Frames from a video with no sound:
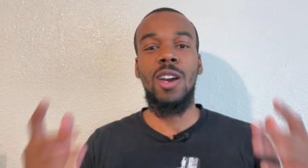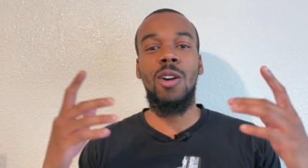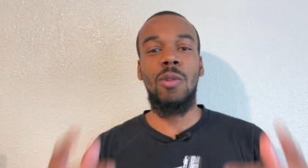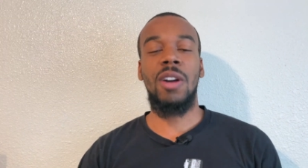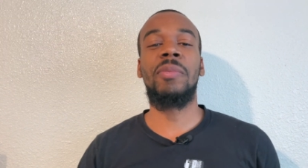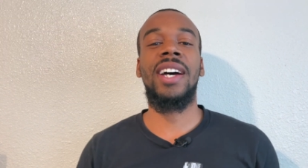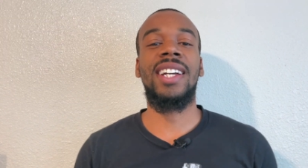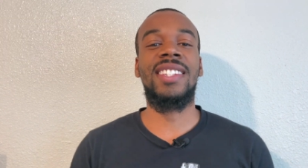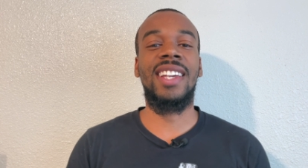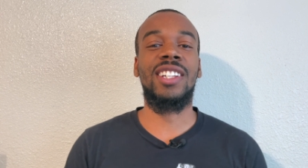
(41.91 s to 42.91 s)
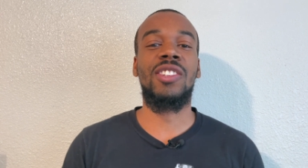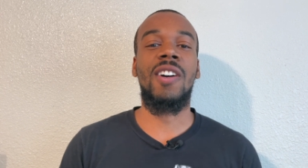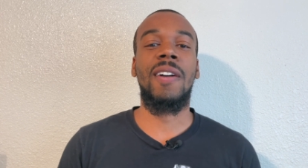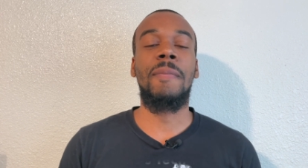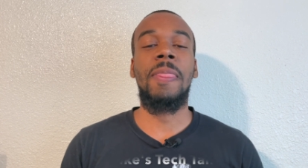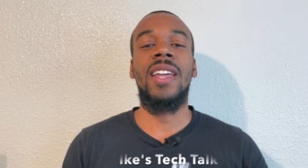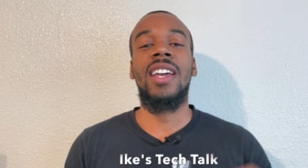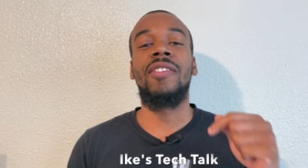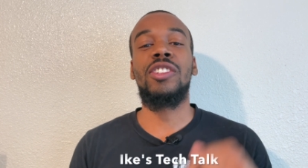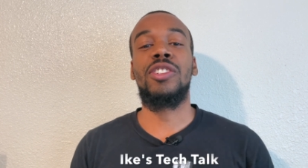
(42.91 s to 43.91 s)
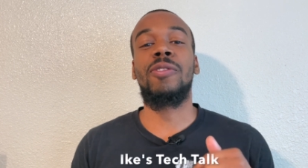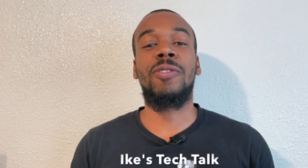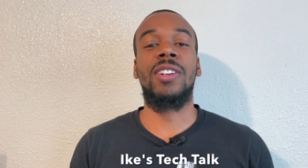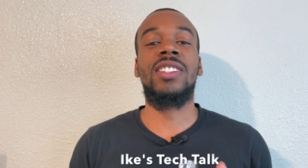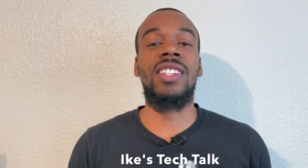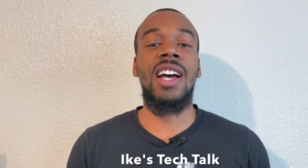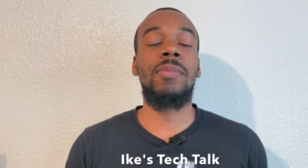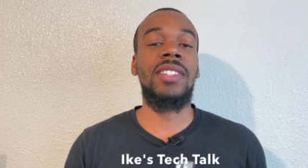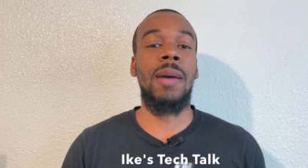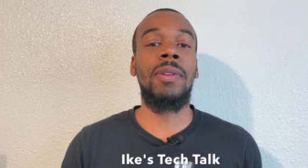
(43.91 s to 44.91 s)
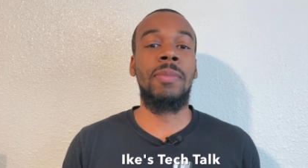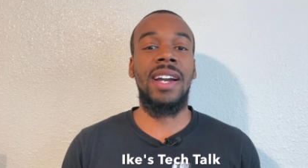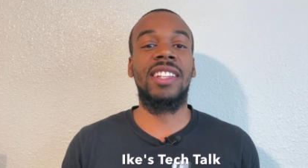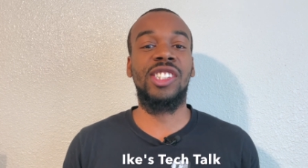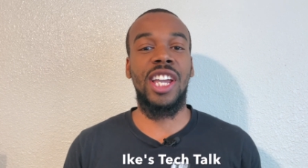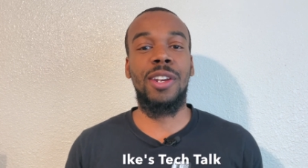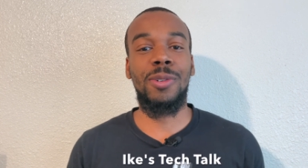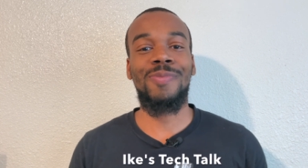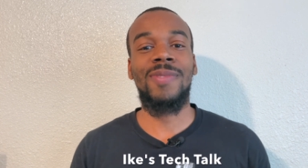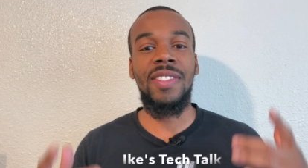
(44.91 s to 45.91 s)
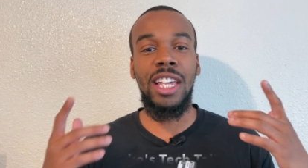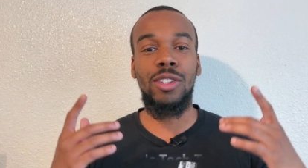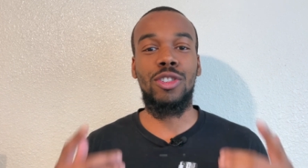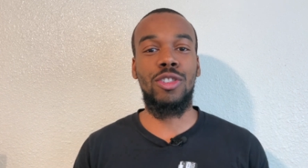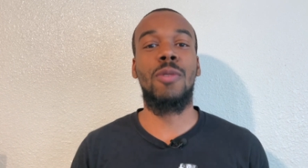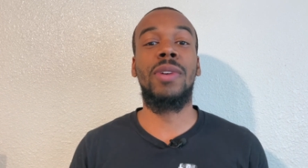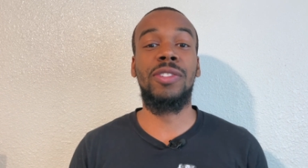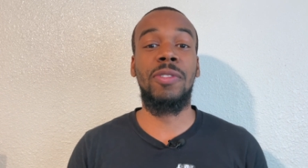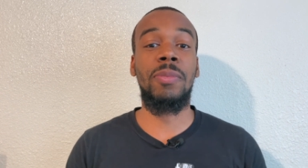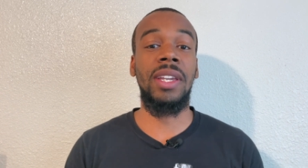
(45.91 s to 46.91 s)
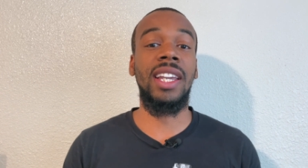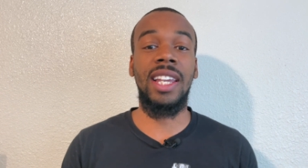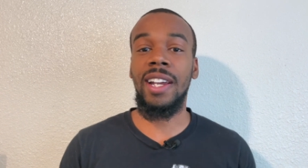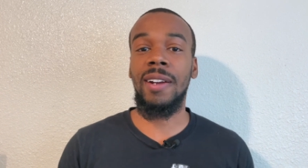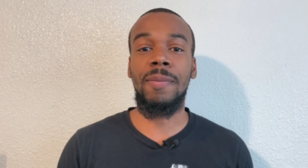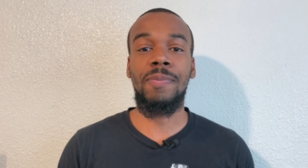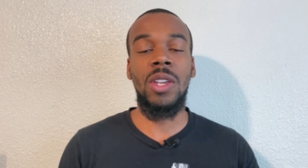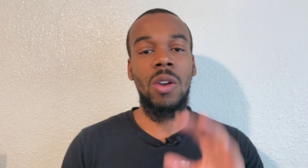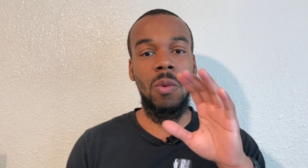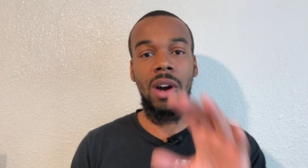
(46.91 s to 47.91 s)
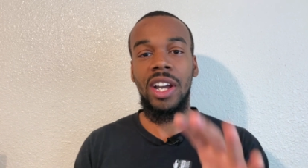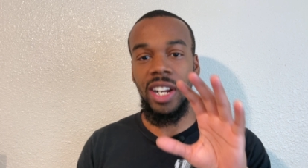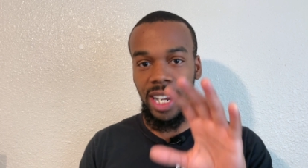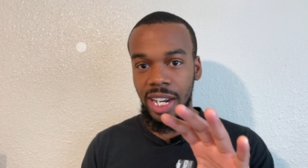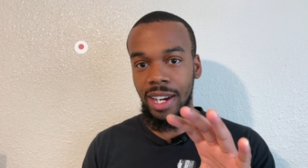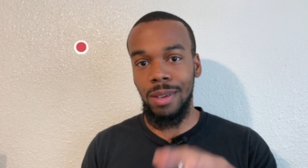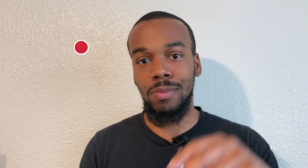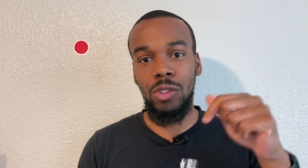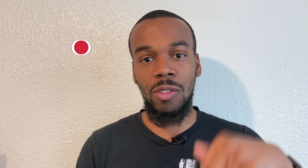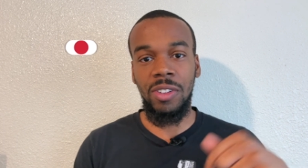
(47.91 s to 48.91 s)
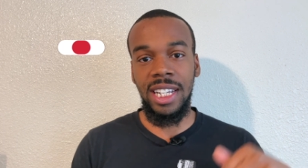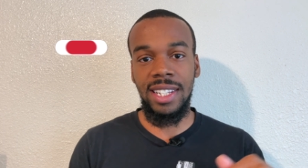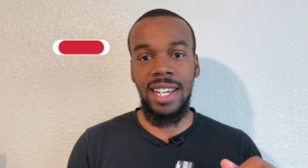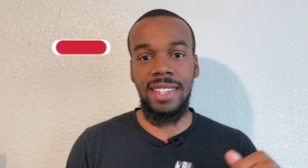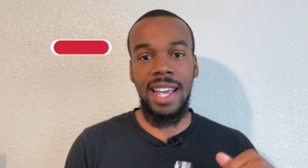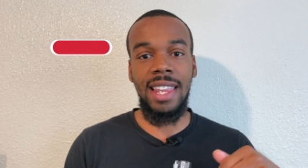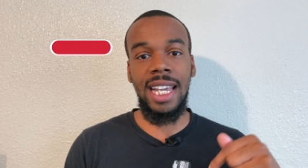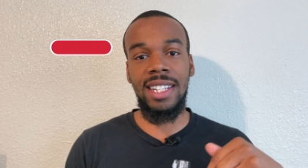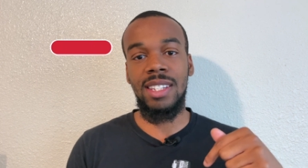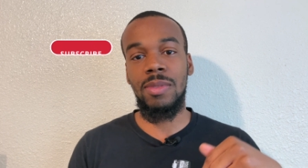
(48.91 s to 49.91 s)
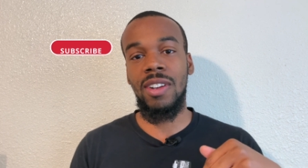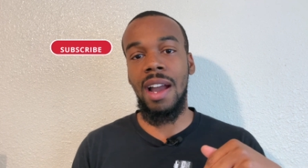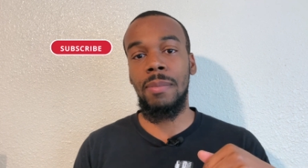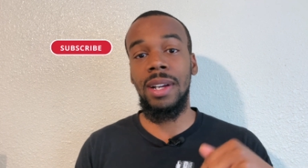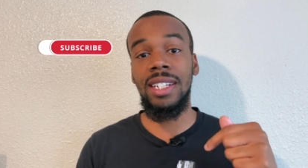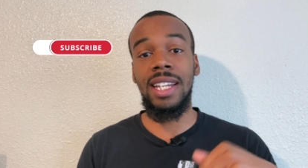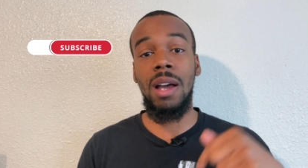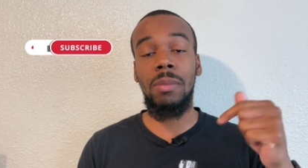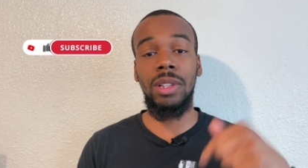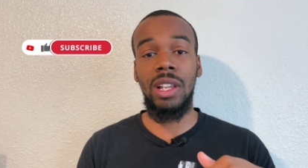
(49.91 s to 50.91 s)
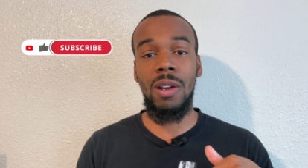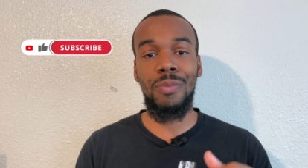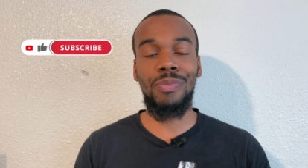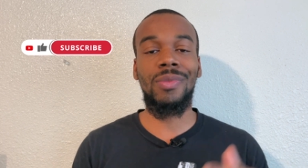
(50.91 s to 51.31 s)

Welcome to Ike's Tech Talk. If this is your first time stopping by the channel, thank you so much for being here. While you're here, don't forget to hit that like and subscribe button down below.